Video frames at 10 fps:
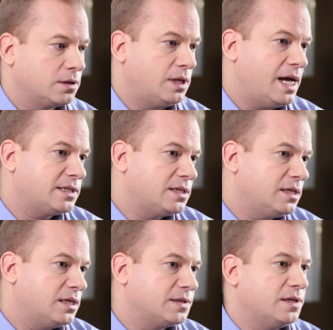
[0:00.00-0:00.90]
The last
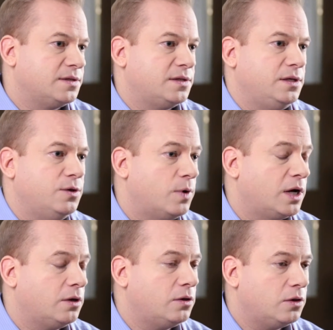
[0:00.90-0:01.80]
thing is you
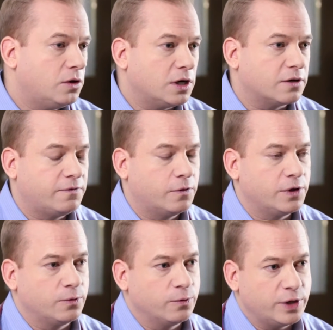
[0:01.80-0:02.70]
want to look for
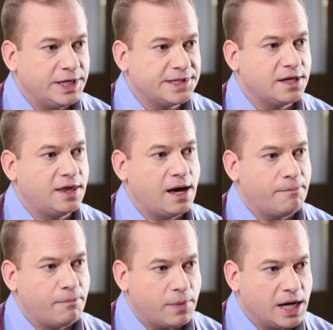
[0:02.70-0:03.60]
the reason
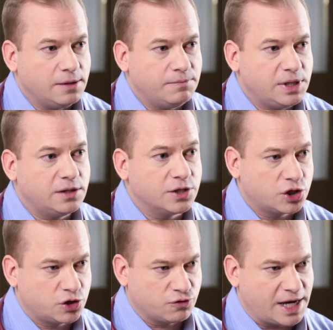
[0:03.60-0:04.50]
that might be the
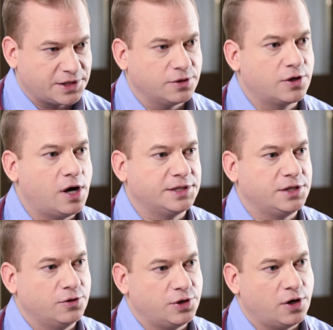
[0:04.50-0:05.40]
stressor
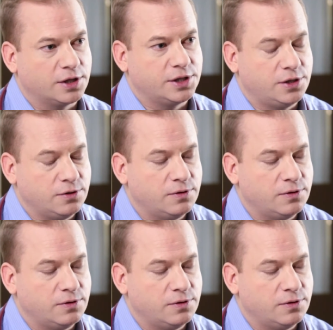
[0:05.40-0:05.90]
causing your dog to do